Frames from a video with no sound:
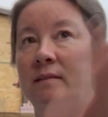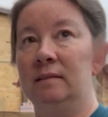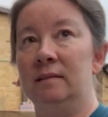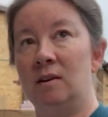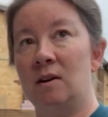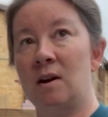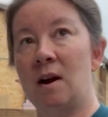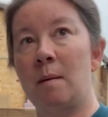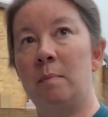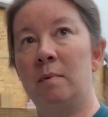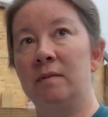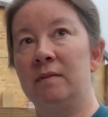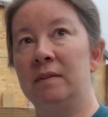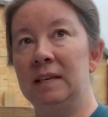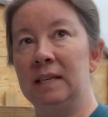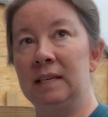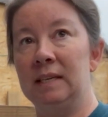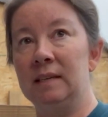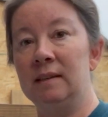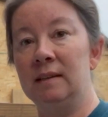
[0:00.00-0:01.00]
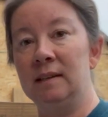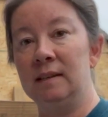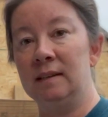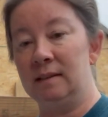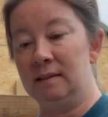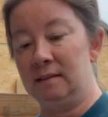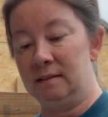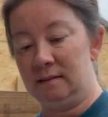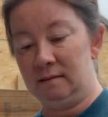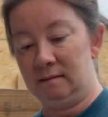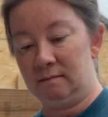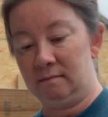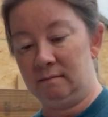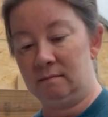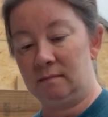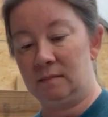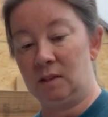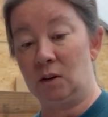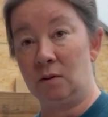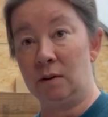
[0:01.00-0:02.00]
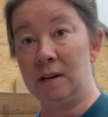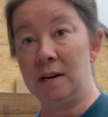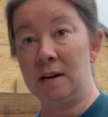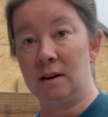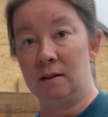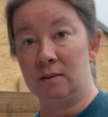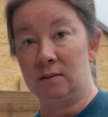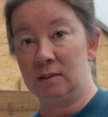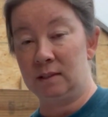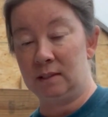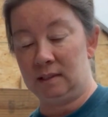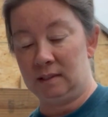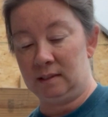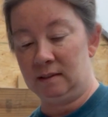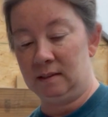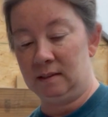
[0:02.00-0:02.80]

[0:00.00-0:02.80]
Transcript: crop of it in the greenhouse.